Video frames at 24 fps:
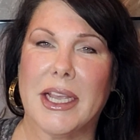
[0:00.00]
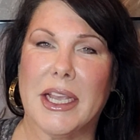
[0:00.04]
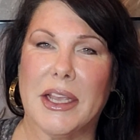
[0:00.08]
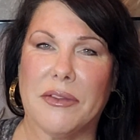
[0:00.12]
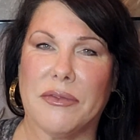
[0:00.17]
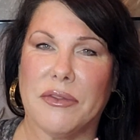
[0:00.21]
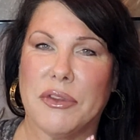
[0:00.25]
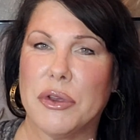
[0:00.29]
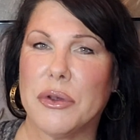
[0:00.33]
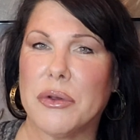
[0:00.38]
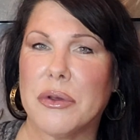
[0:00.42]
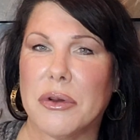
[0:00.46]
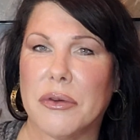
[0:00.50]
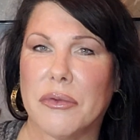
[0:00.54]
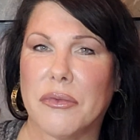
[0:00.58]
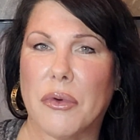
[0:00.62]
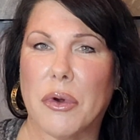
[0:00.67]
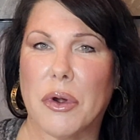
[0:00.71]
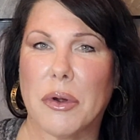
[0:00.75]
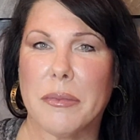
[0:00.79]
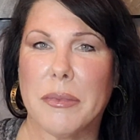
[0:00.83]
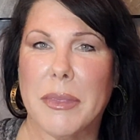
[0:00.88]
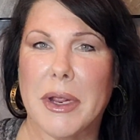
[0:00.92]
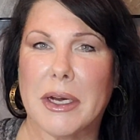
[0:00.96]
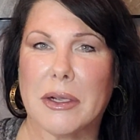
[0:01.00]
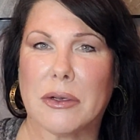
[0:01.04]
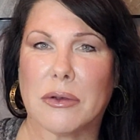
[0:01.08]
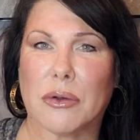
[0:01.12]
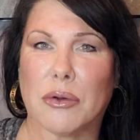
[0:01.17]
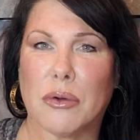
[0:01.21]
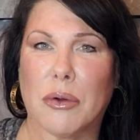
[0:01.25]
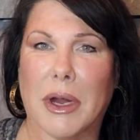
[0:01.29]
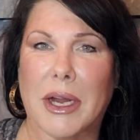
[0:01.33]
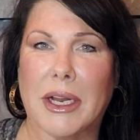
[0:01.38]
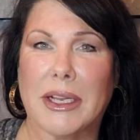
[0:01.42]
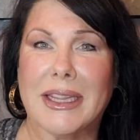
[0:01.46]
If you can afford medical
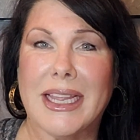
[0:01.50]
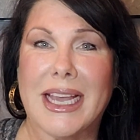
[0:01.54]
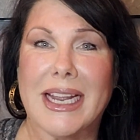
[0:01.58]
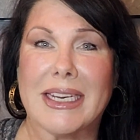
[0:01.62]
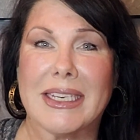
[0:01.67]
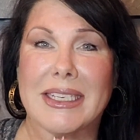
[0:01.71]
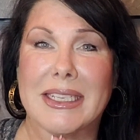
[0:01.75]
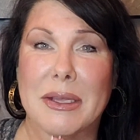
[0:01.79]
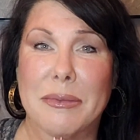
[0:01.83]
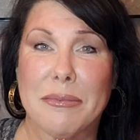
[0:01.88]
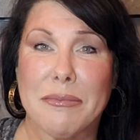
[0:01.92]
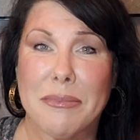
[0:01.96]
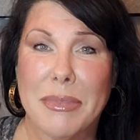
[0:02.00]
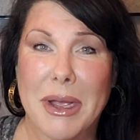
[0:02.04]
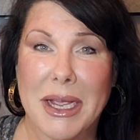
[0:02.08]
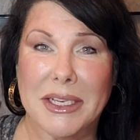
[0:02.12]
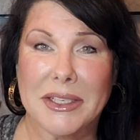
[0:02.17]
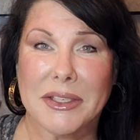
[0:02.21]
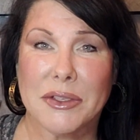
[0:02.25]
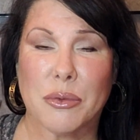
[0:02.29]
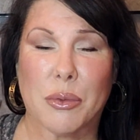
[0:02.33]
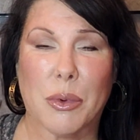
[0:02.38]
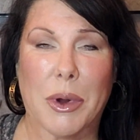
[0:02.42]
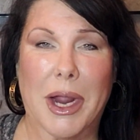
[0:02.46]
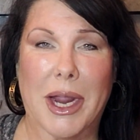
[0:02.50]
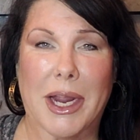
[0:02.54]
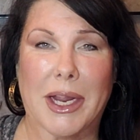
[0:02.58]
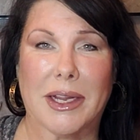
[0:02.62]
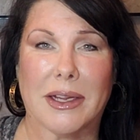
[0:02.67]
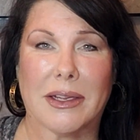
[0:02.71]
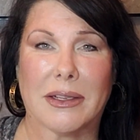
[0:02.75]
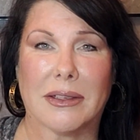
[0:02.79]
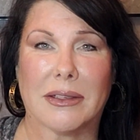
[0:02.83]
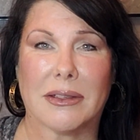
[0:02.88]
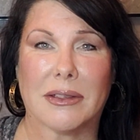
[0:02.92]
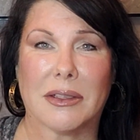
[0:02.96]
grade, that is the best way